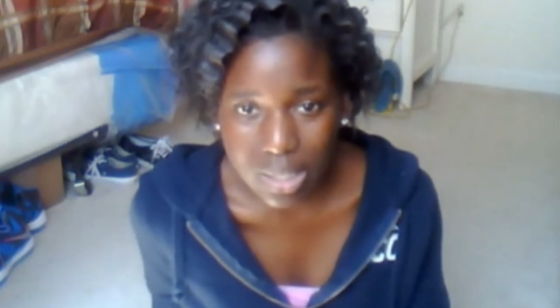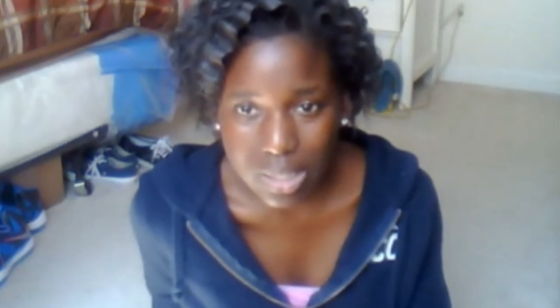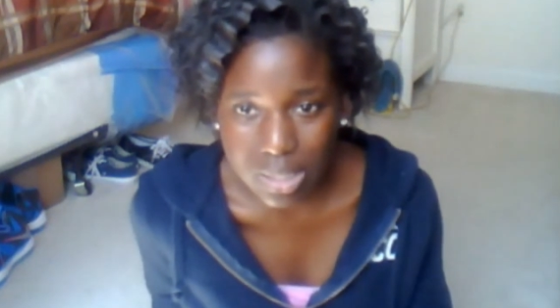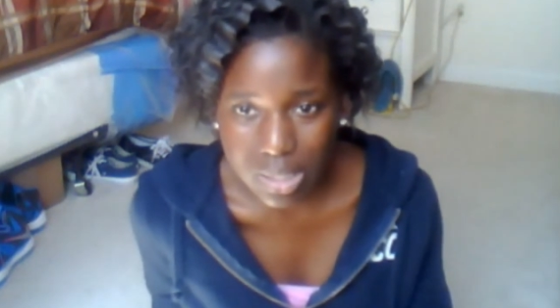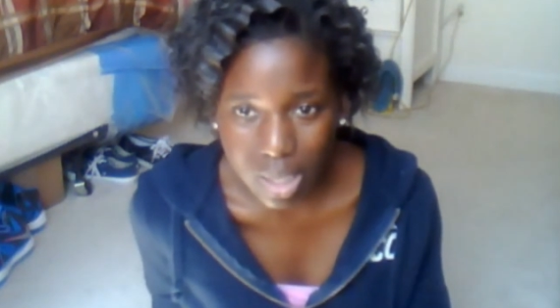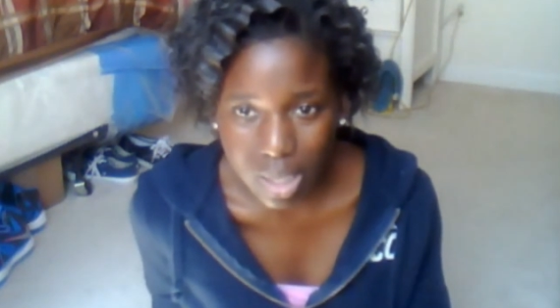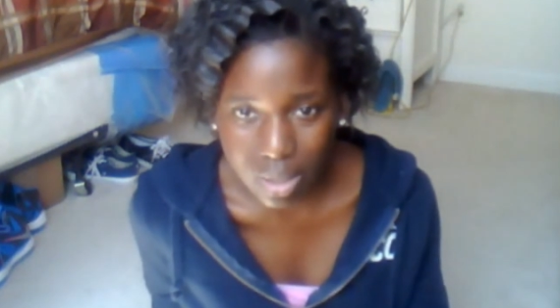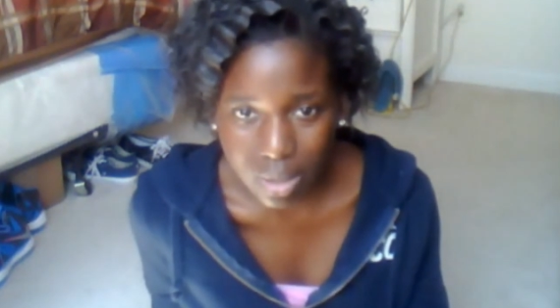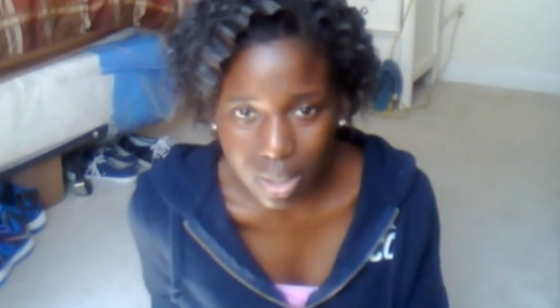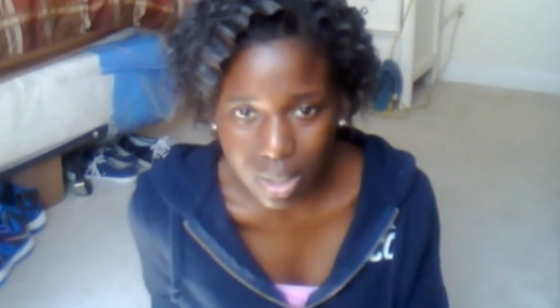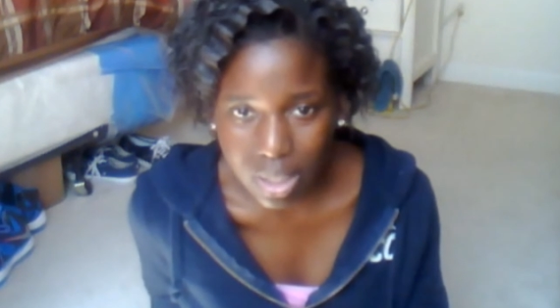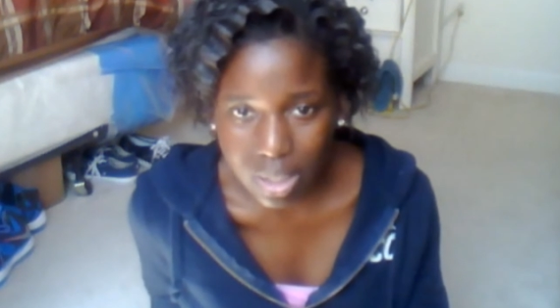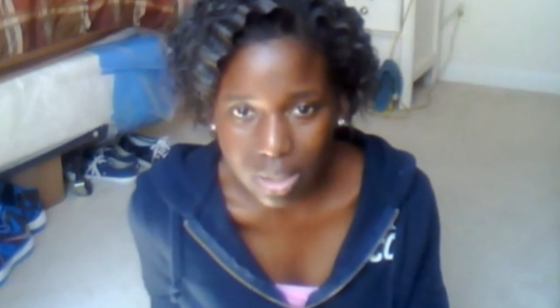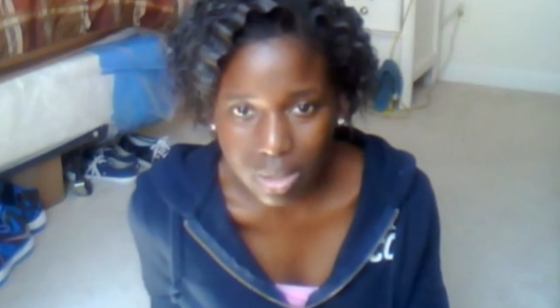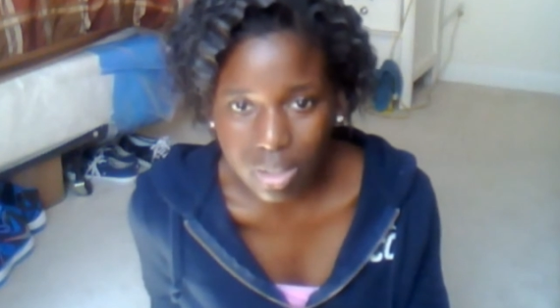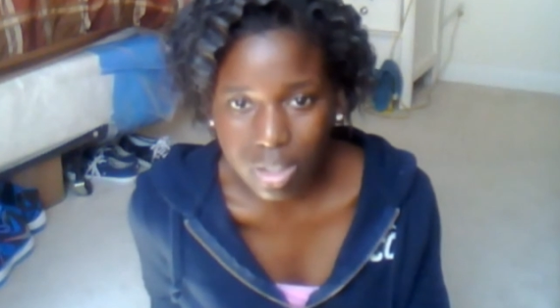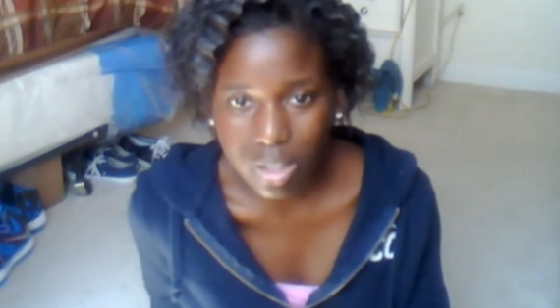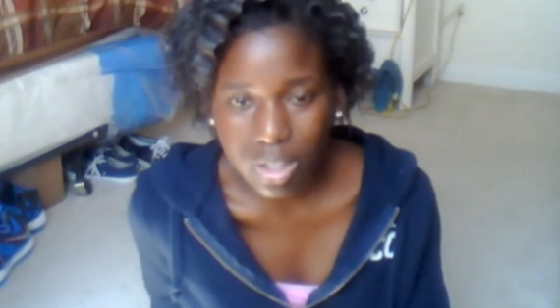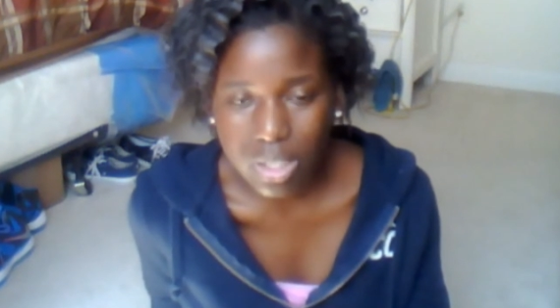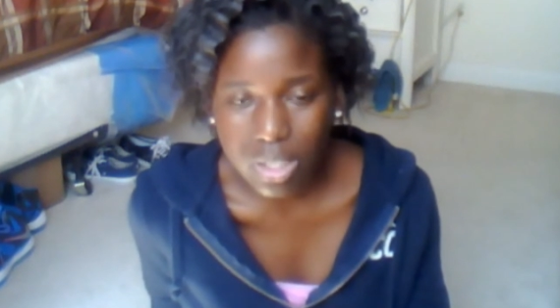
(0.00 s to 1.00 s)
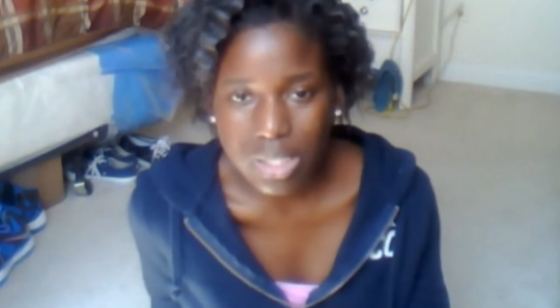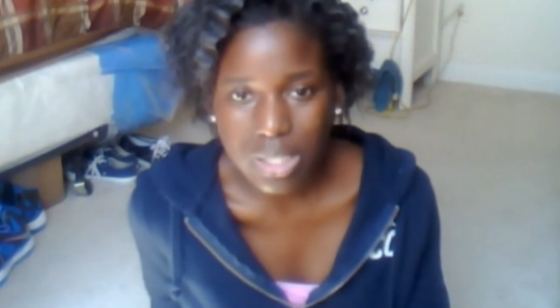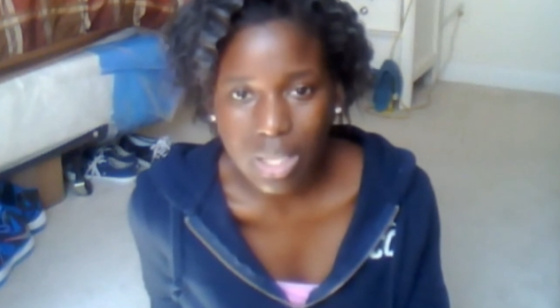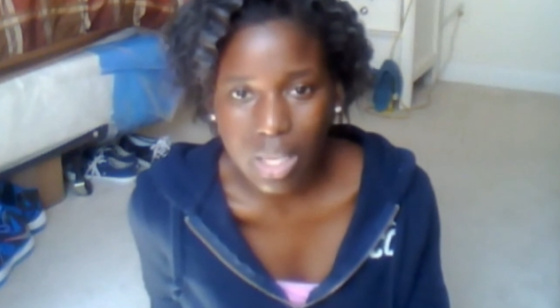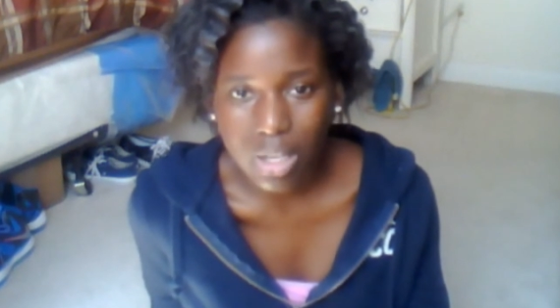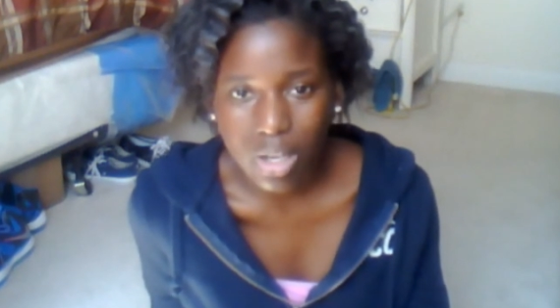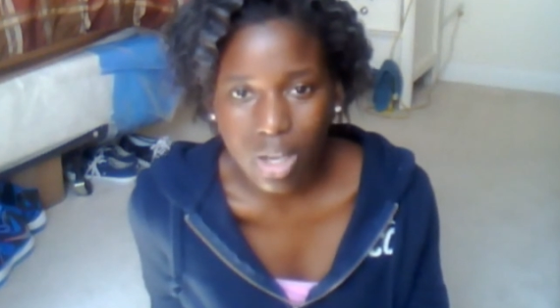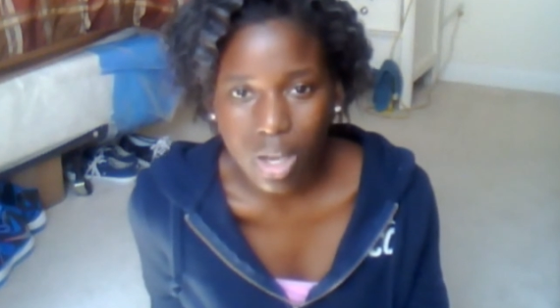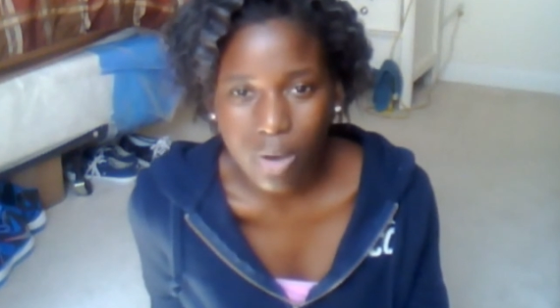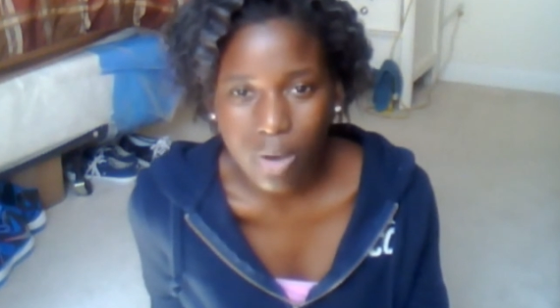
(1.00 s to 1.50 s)
It's not like they're gonna
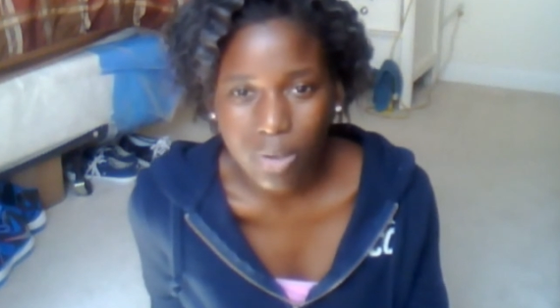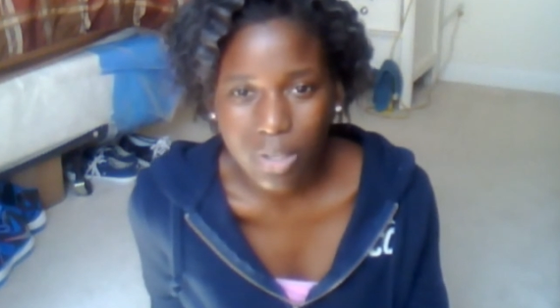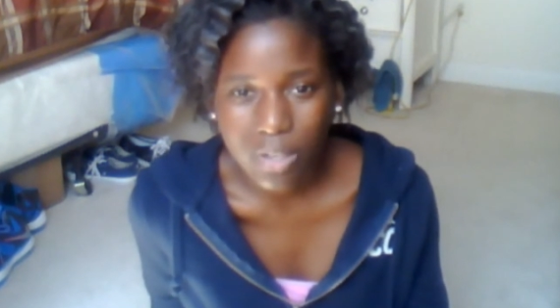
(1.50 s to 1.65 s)
say no,